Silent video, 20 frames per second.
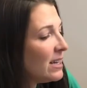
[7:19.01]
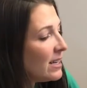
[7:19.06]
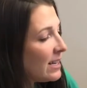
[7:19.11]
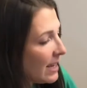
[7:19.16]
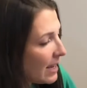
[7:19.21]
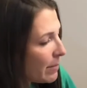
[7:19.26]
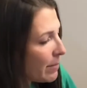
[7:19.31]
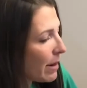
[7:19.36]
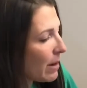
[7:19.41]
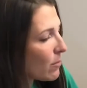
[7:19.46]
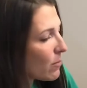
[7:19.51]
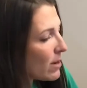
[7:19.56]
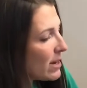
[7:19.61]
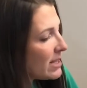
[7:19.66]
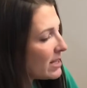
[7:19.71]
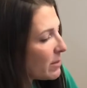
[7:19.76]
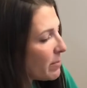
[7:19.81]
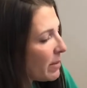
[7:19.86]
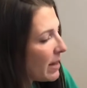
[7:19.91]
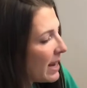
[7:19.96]
get my
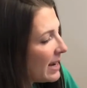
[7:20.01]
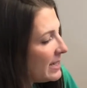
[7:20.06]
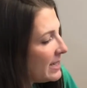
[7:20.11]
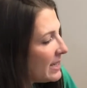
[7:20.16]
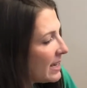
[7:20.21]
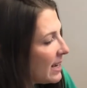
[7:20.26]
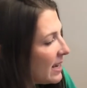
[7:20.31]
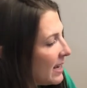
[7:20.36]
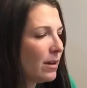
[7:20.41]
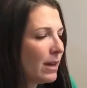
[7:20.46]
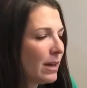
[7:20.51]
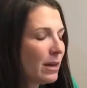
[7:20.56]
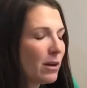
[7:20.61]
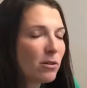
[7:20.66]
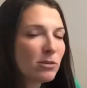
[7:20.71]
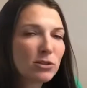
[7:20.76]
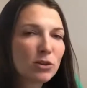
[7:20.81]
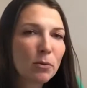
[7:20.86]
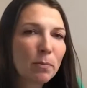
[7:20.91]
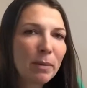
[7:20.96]
resupply done, and
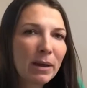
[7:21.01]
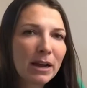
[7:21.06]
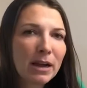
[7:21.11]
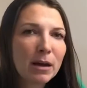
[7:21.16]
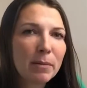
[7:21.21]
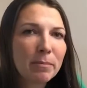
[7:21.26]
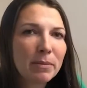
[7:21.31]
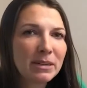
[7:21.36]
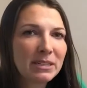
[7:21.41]
also pick up a